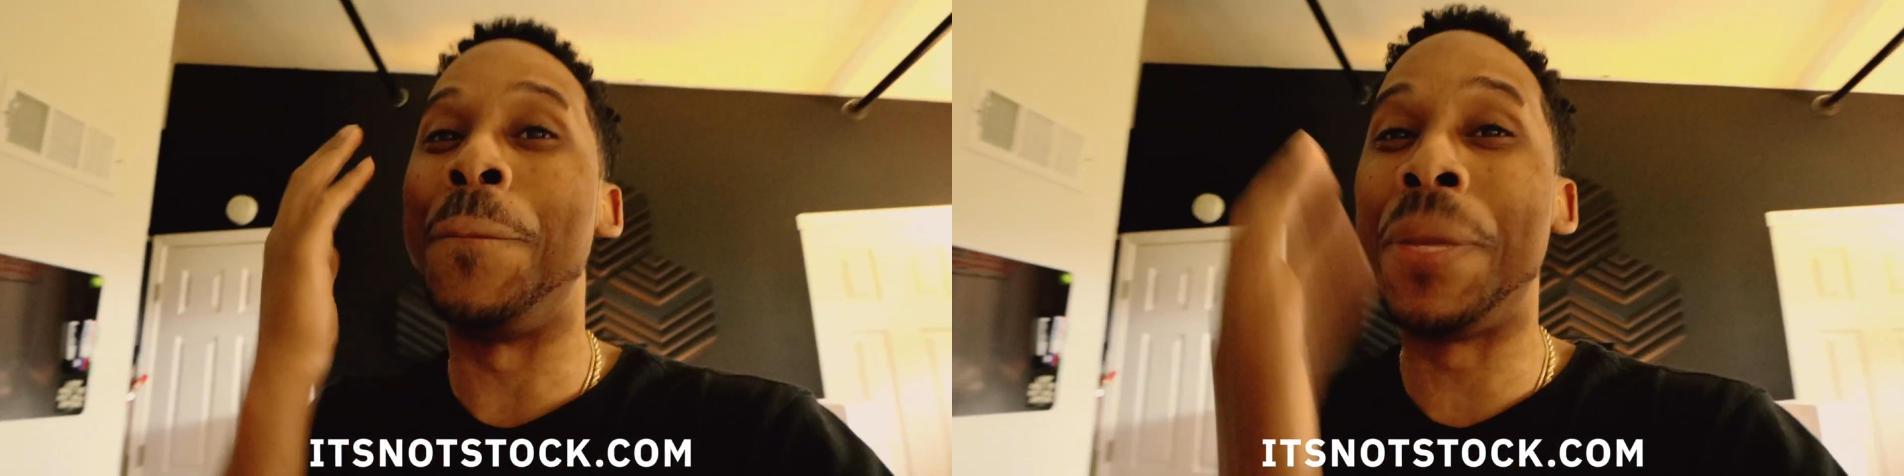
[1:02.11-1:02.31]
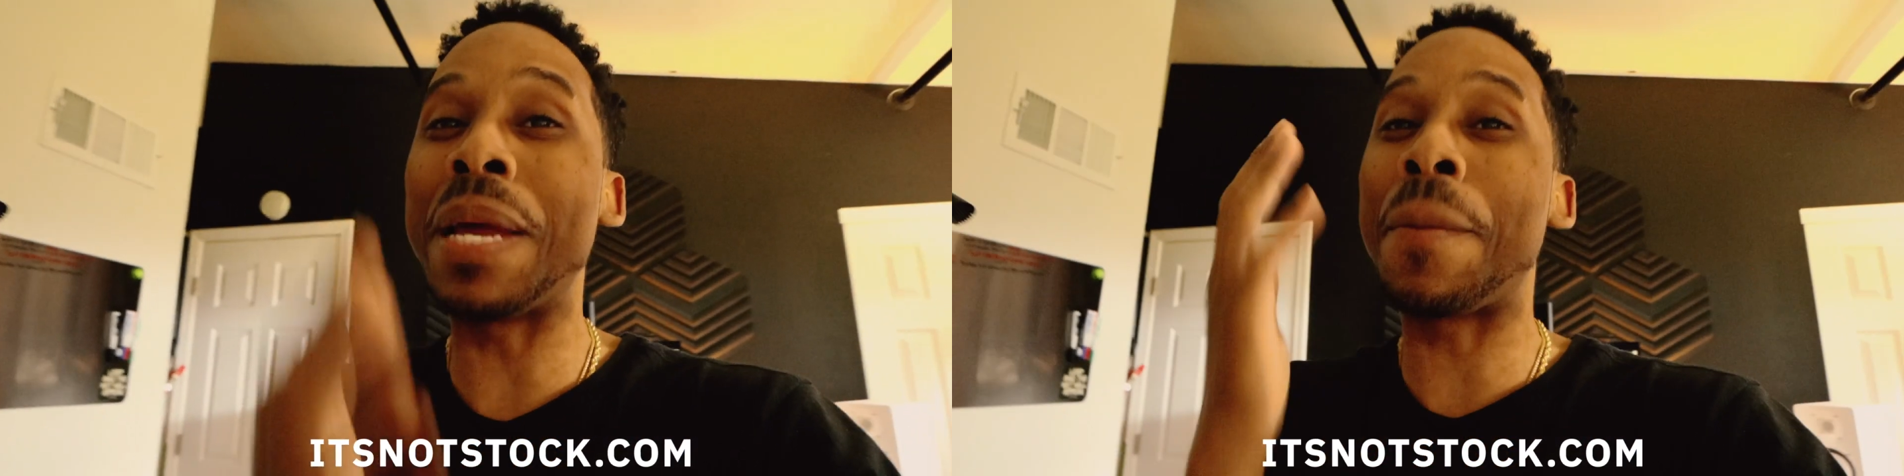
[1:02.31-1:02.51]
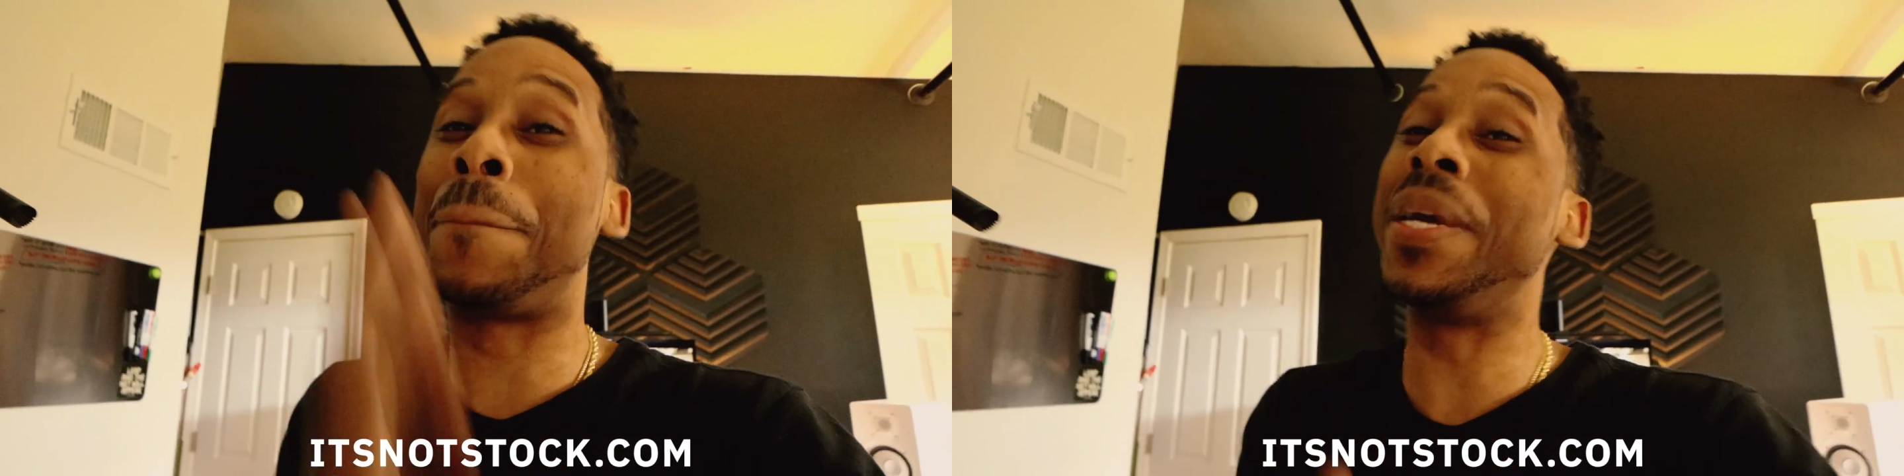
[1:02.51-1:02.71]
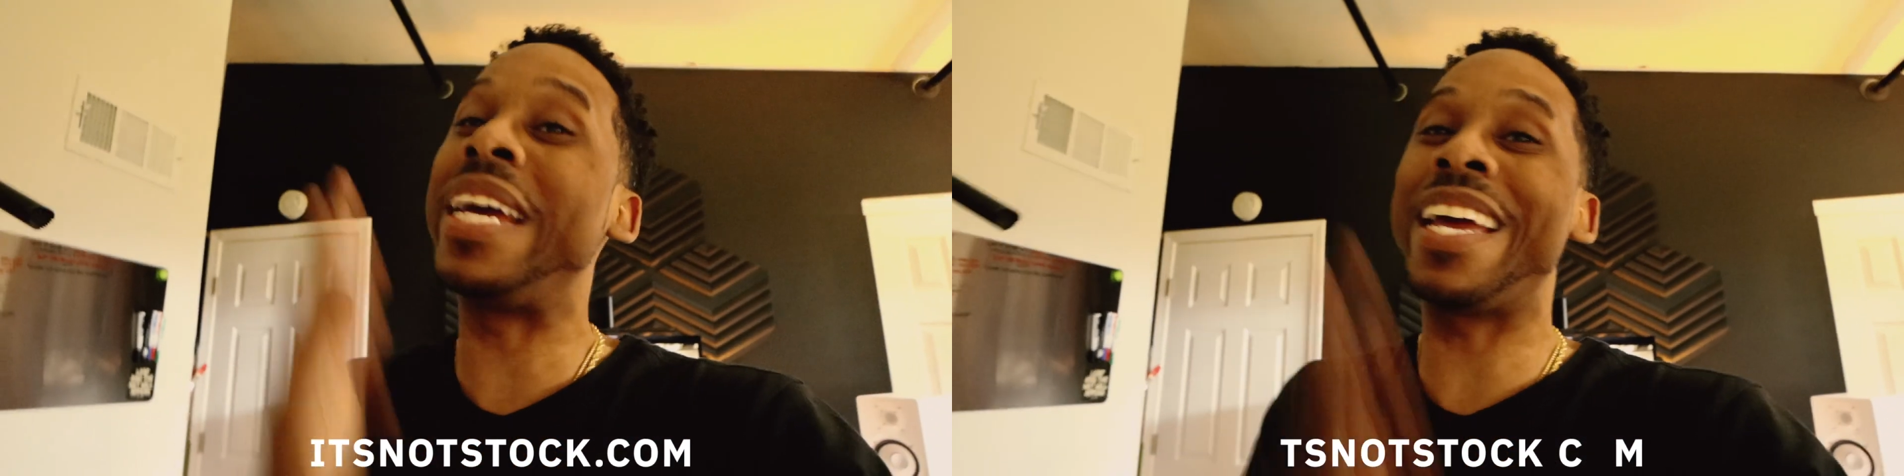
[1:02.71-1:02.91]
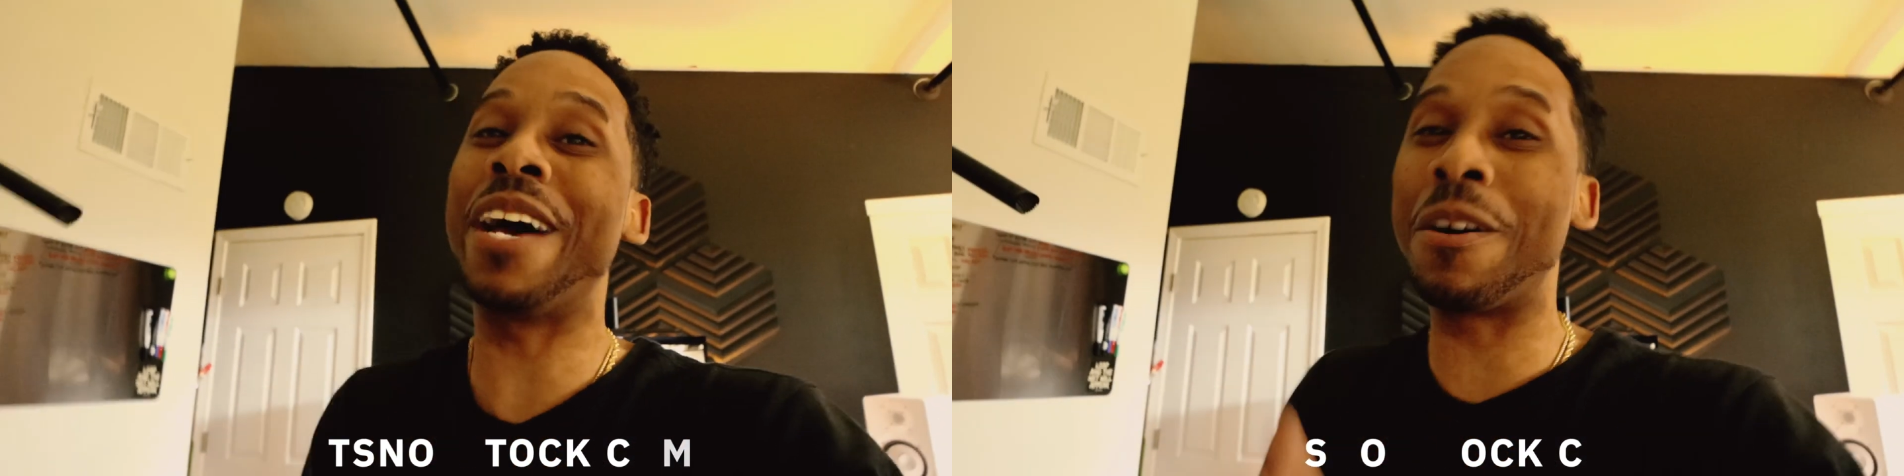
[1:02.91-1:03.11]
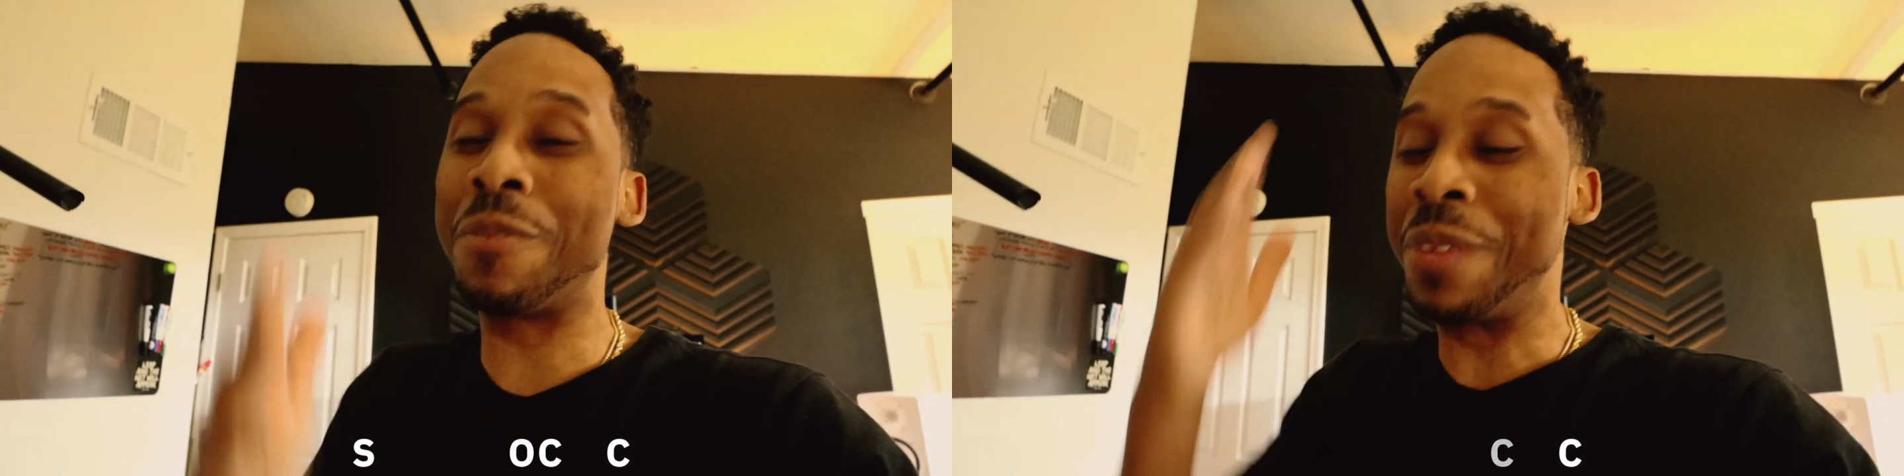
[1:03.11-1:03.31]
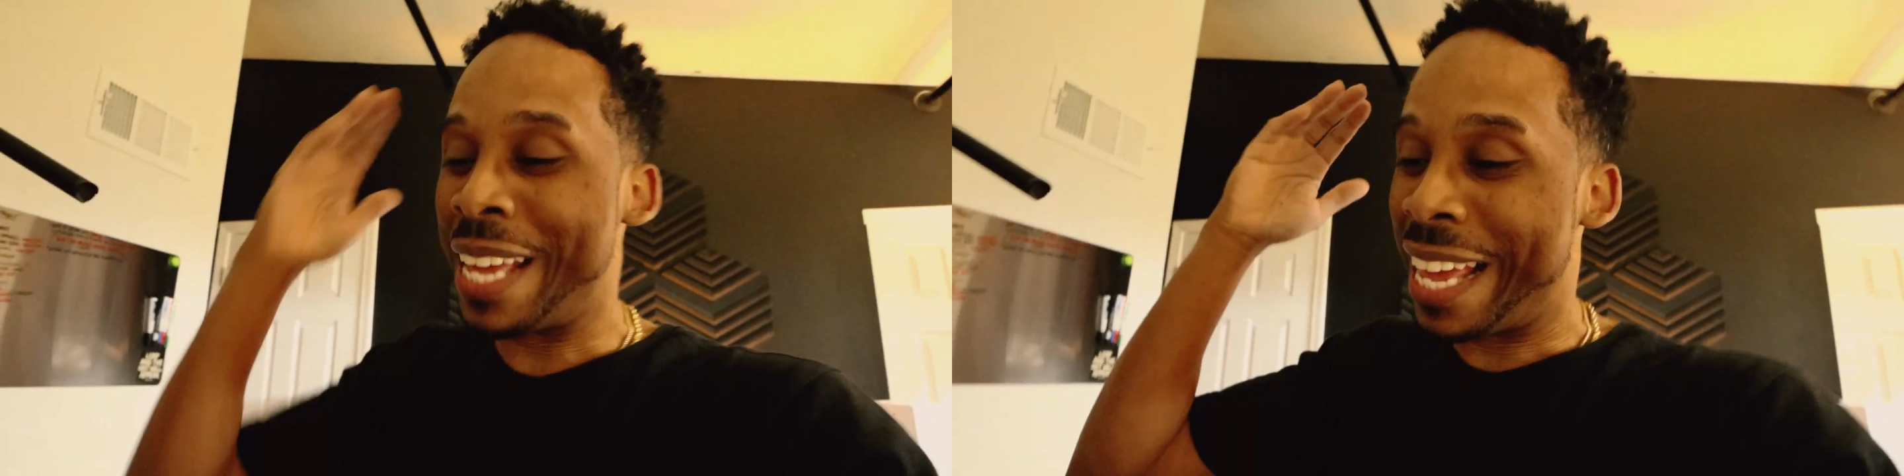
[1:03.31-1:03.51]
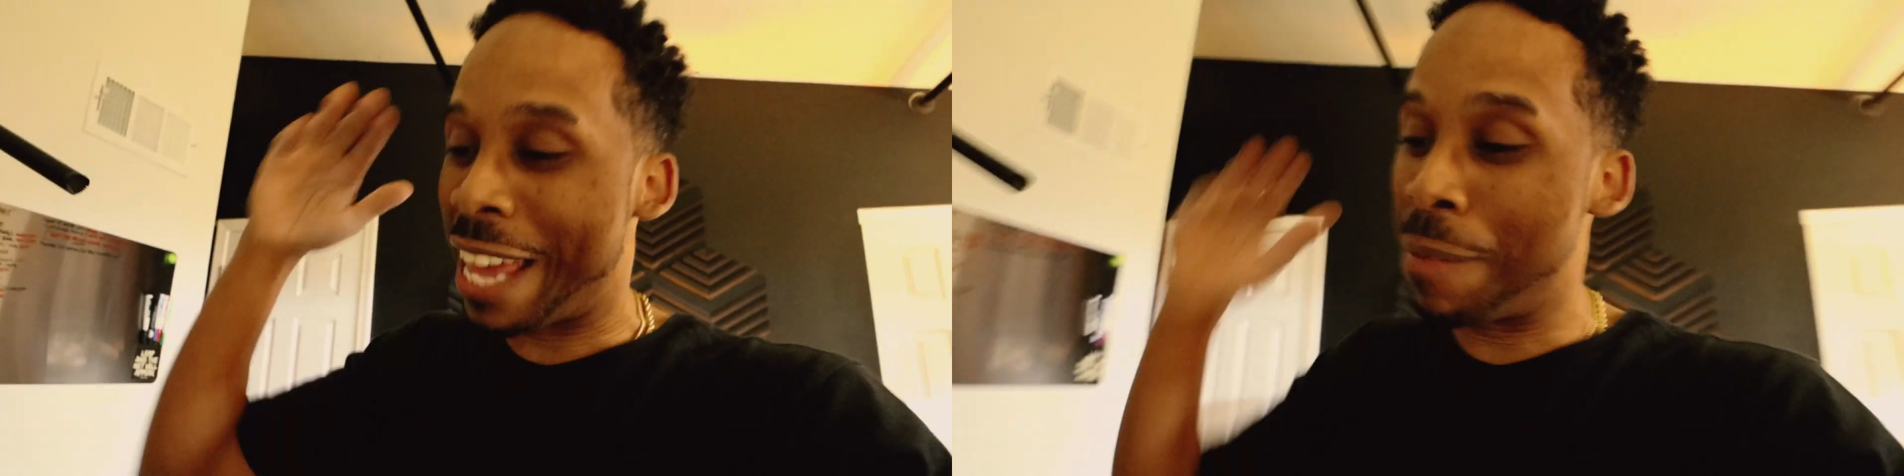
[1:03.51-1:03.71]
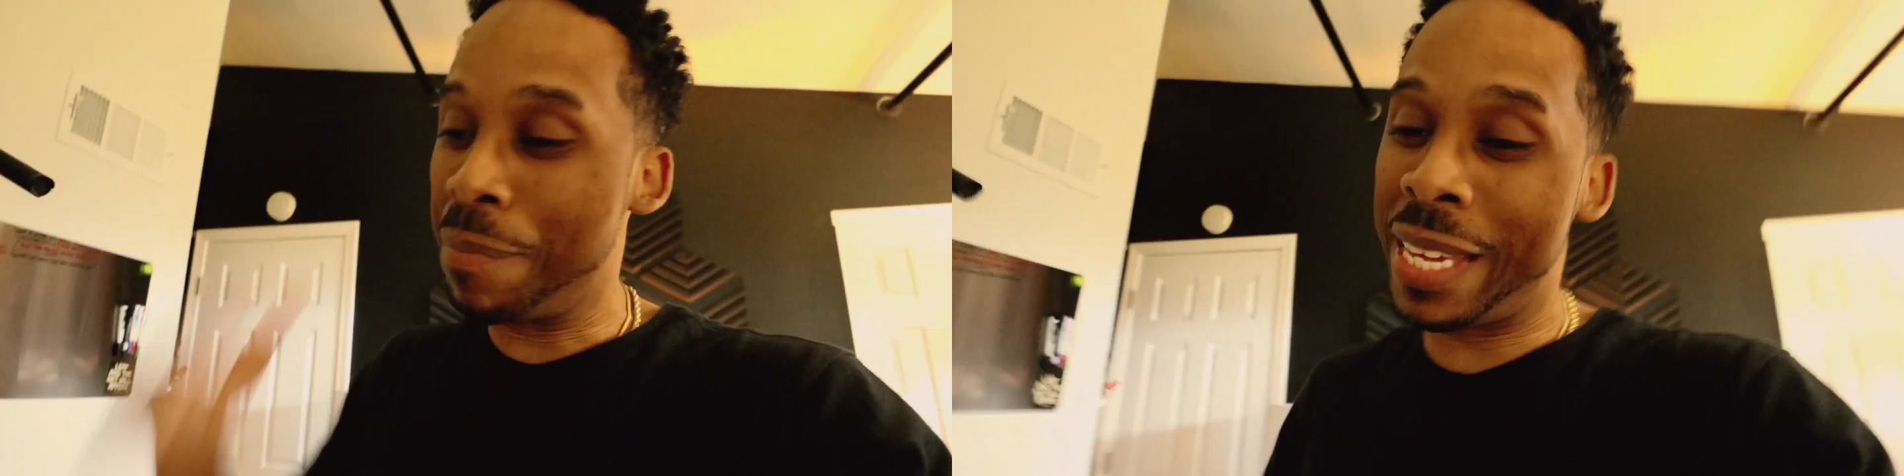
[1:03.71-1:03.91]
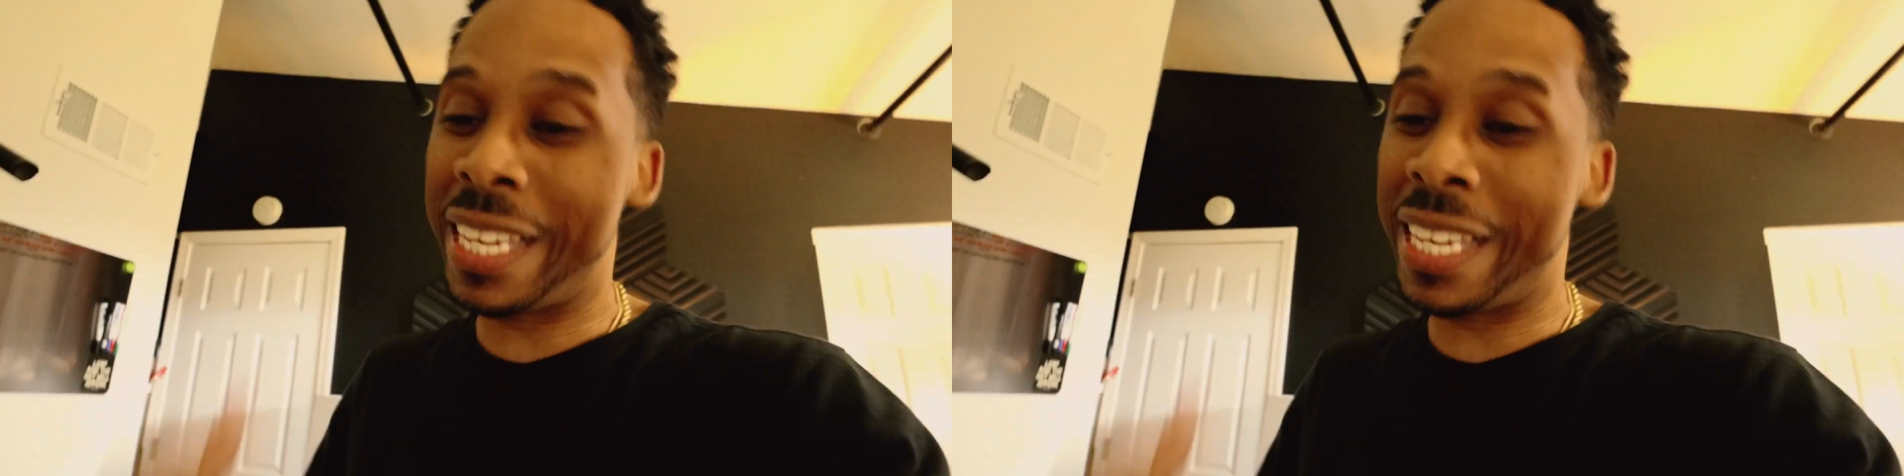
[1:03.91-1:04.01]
Big help in me